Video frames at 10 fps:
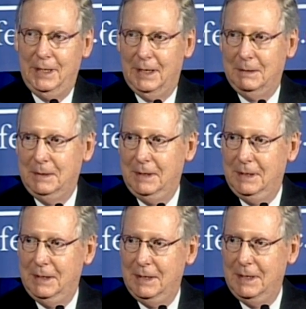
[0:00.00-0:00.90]
we
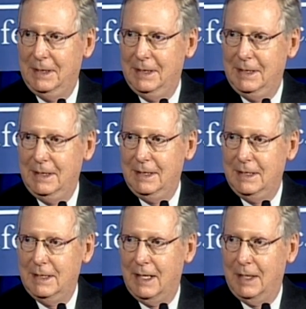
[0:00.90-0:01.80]

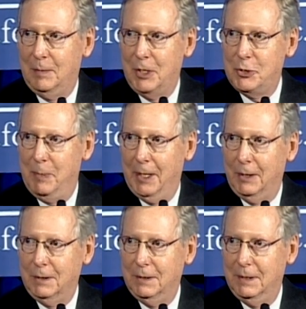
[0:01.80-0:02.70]
had a
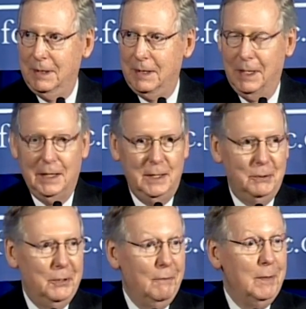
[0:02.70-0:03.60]
much better
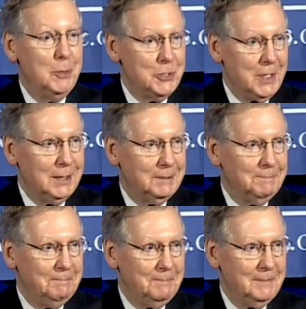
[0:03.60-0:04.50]
day on November
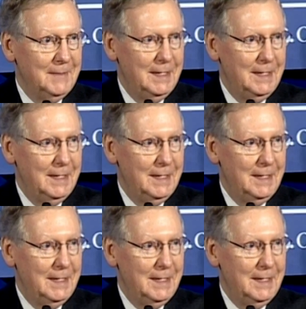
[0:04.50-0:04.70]
2nd.